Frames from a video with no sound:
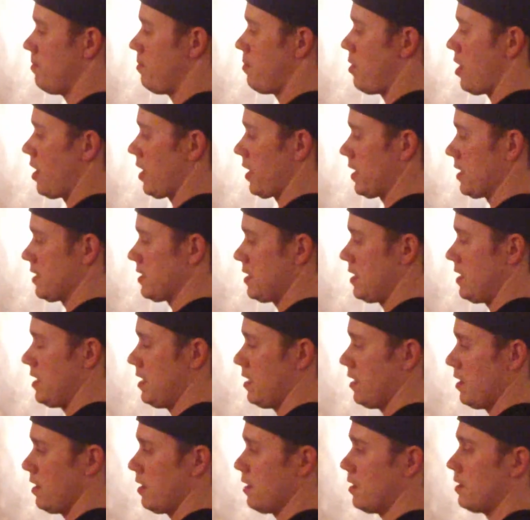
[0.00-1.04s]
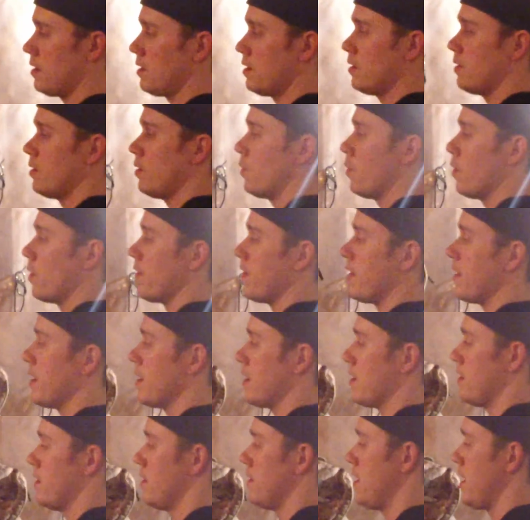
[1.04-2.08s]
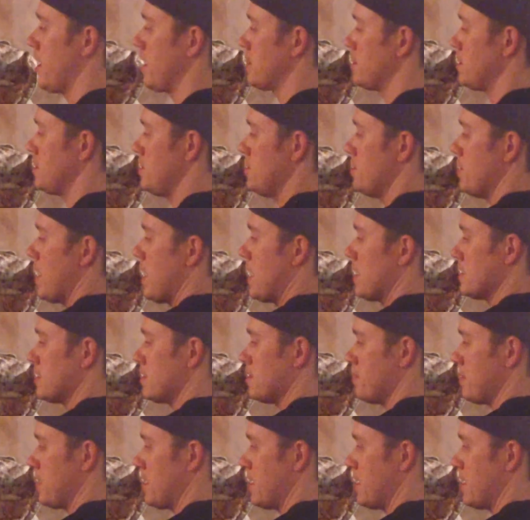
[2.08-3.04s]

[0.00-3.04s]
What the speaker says: pockets here where the X2 has them